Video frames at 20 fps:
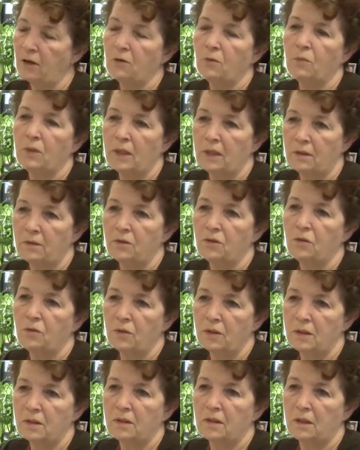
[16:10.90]
How do we
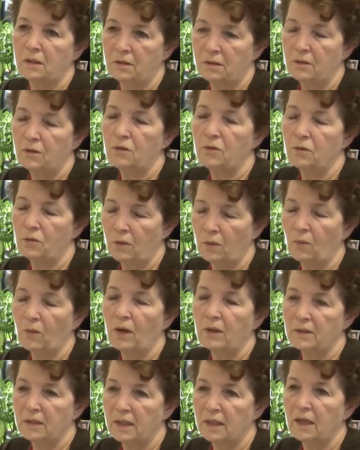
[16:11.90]
do this and
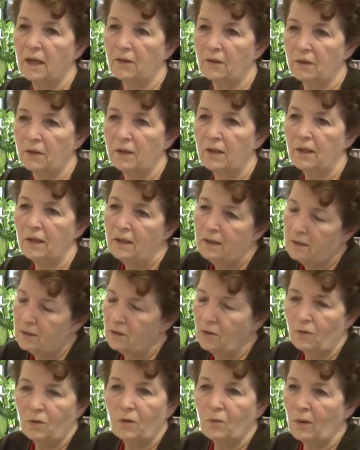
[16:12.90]
do it well together?
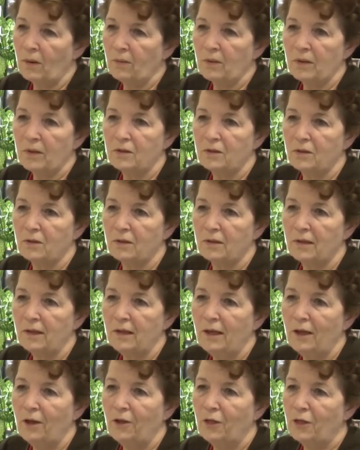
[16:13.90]
It's the only way we can
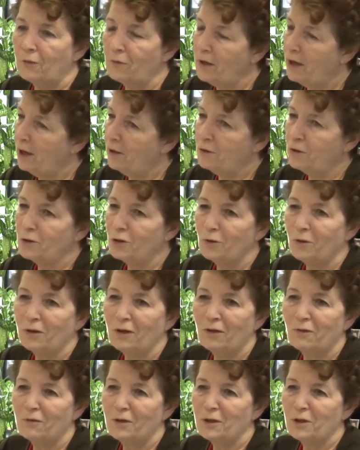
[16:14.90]
do it.
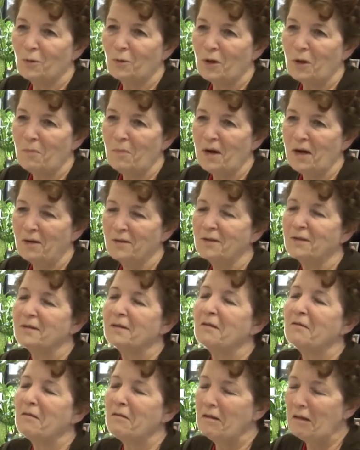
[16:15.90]
323 square
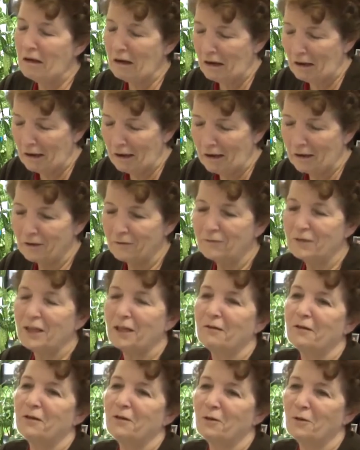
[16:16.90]
miles is a lot
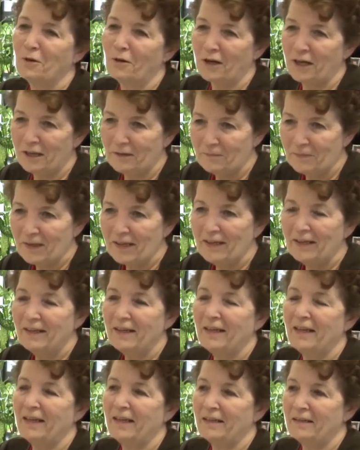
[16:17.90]
of territory,
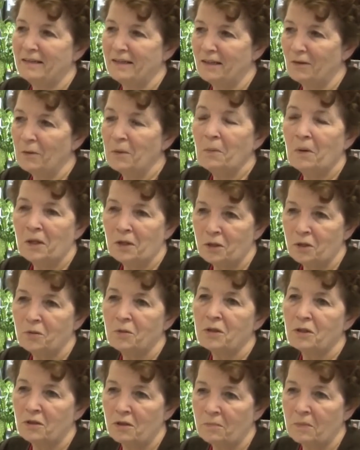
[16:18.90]
and we
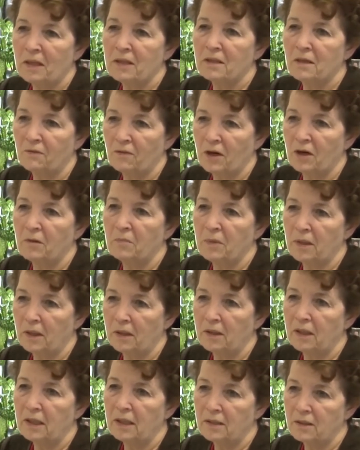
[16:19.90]
want to do it to the best of our
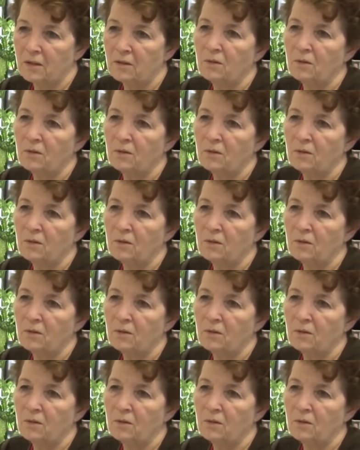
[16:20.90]
ability